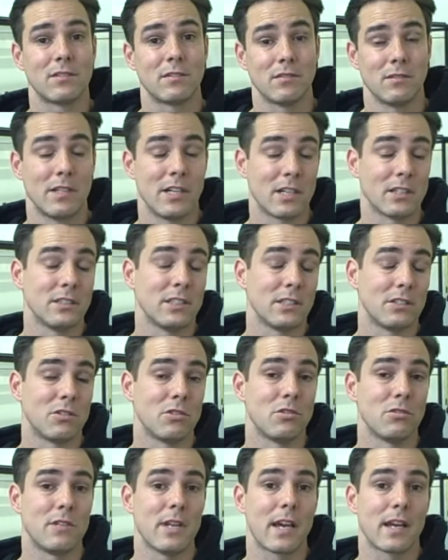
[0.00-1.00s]
nearly
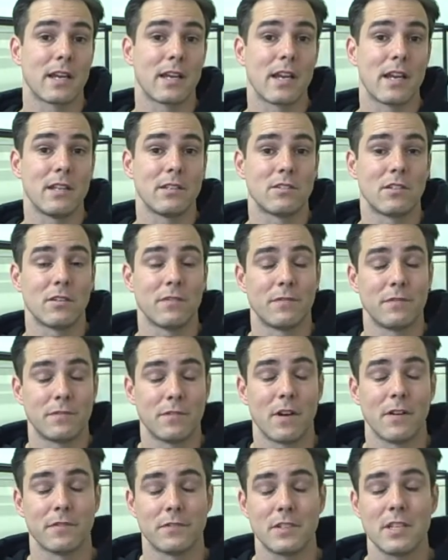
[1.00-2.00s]
two decades
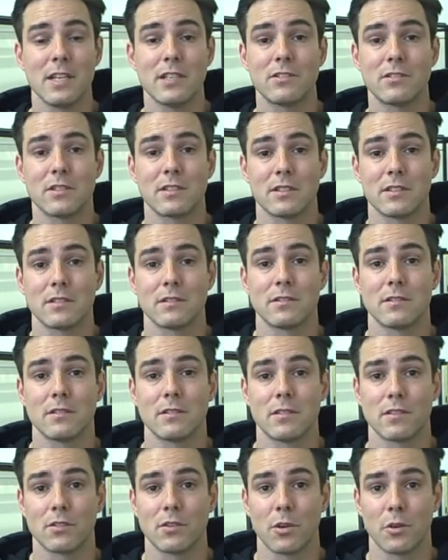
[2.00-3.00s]
of teaching
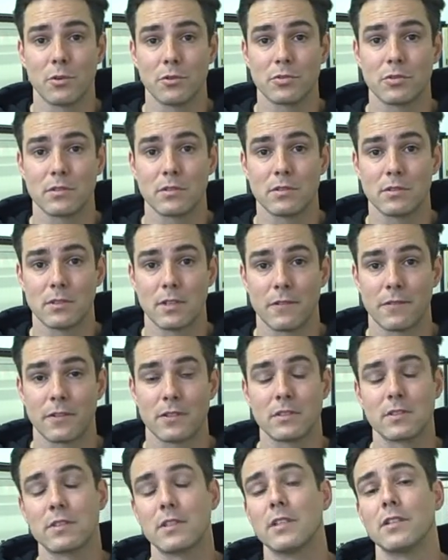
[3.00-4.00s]
those
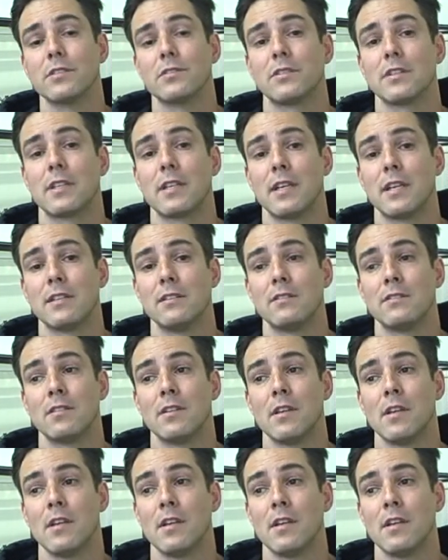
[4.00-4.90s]
different skills to kids